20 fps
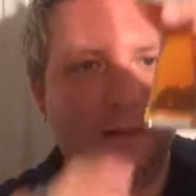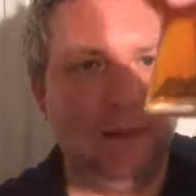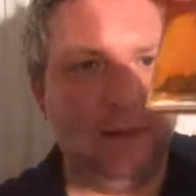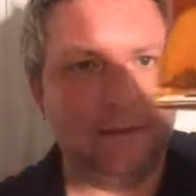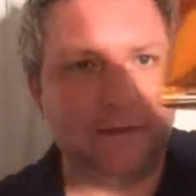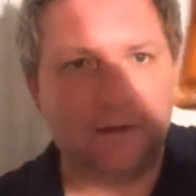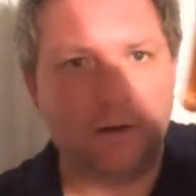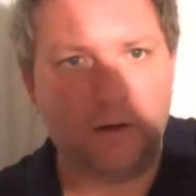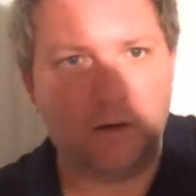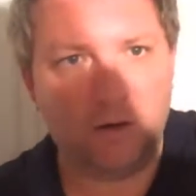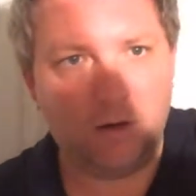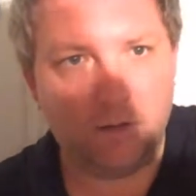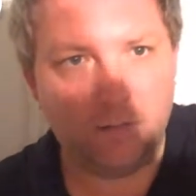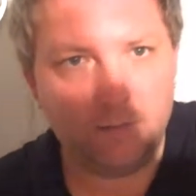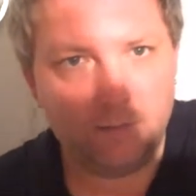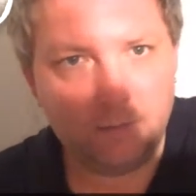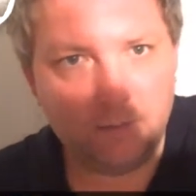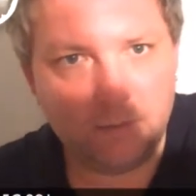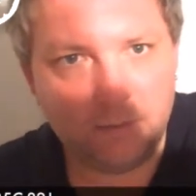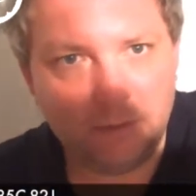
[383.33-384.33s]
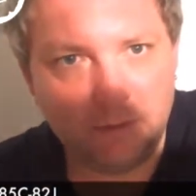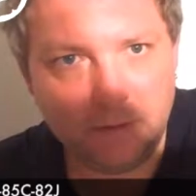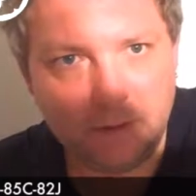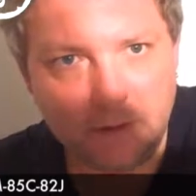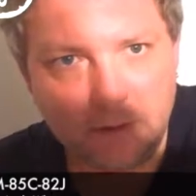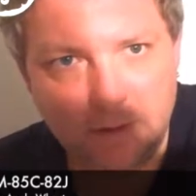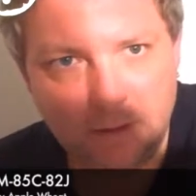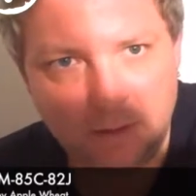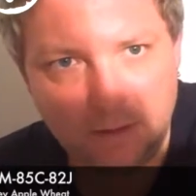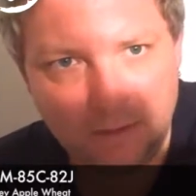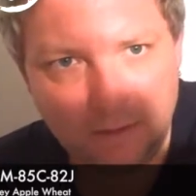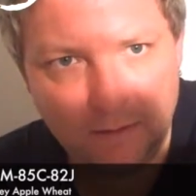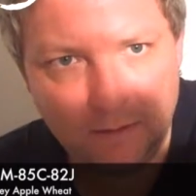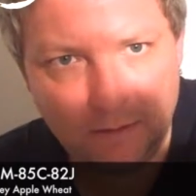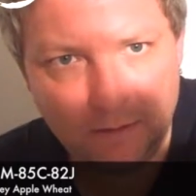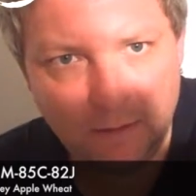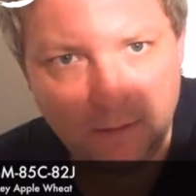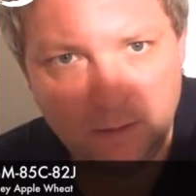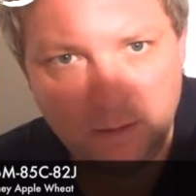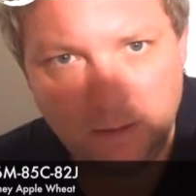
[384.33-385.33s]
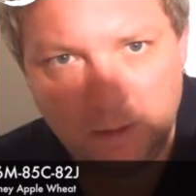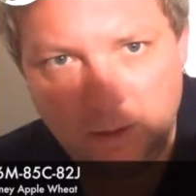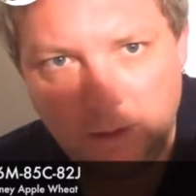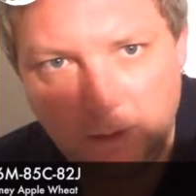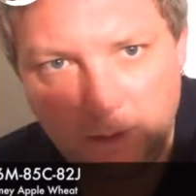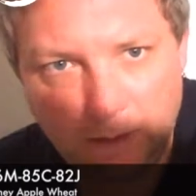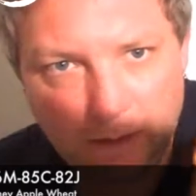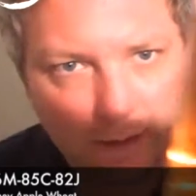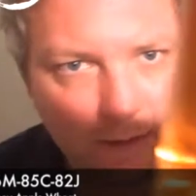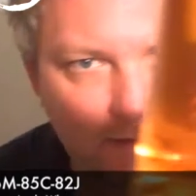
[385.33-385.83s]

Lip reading: less carb than I